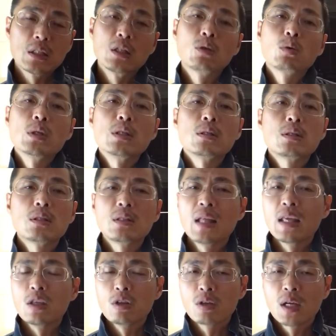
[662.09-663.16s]
sequence,
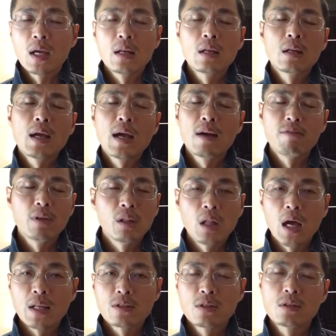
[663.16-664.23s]
then you can have a
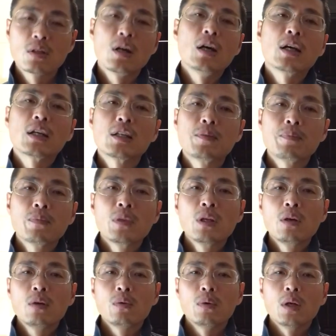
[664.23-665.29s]
lot to talk.
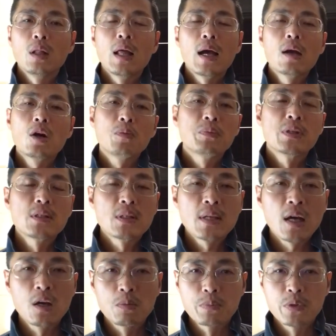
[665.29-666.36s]
Well, I hope this
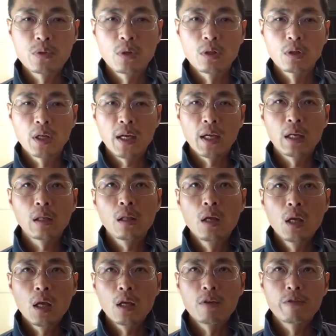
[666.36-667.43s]
helps, okay?
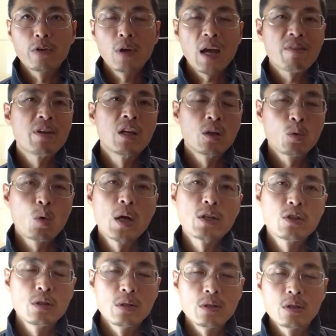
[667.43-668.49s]
If you have any
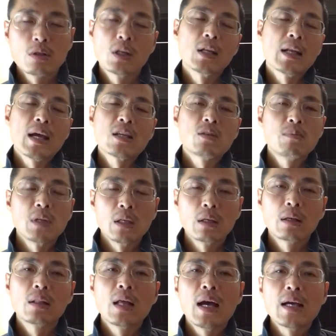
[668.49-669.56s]
questions, you can ask me
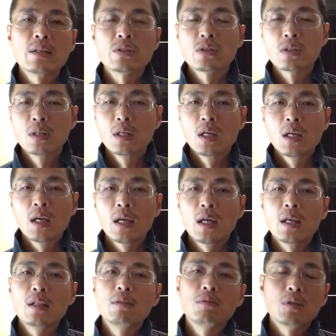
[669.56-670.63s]
in class,
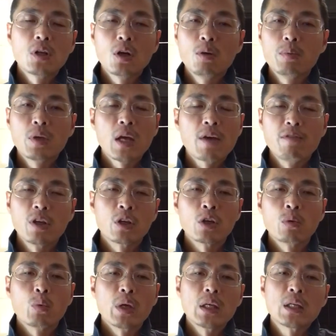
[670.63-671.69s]
and hope you have a
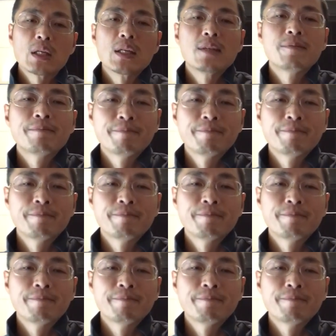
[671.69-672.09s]
good week.